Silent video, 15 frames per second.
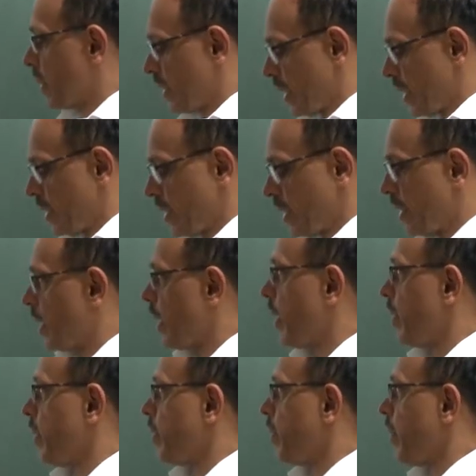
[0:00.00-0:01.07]
distance and you
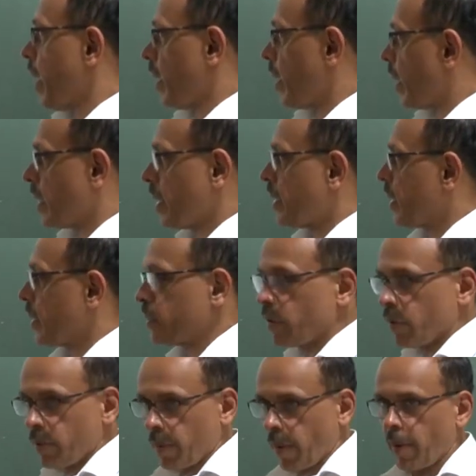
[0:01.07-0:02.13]
know and the other things.
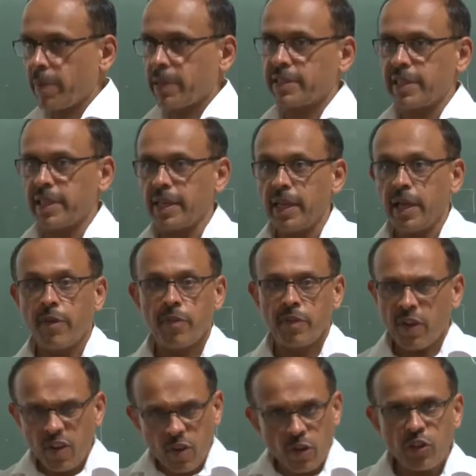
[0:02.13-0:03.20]
So obviously we are
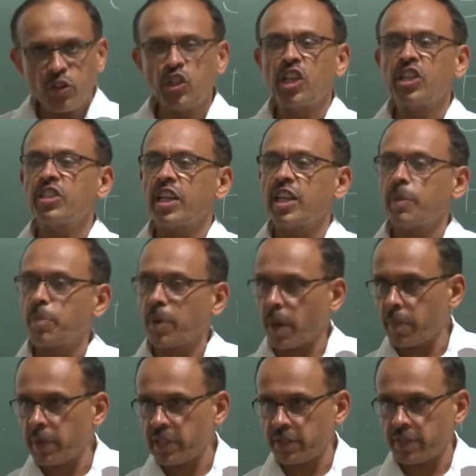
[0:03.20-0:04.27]
not going to change any
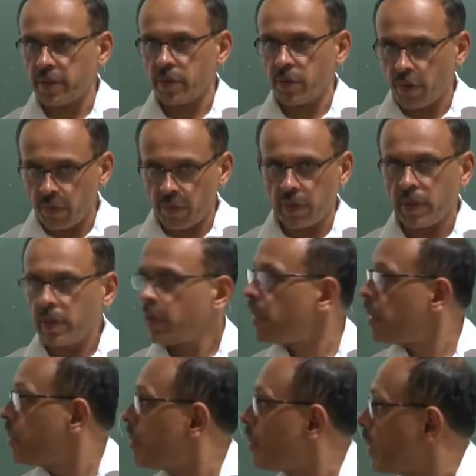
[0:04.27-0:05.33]
properties of the code will,
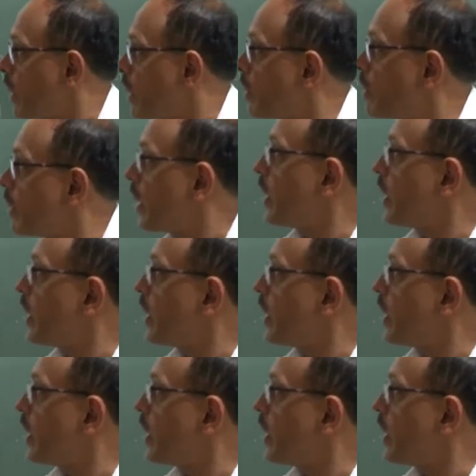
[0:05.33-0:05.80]
will do the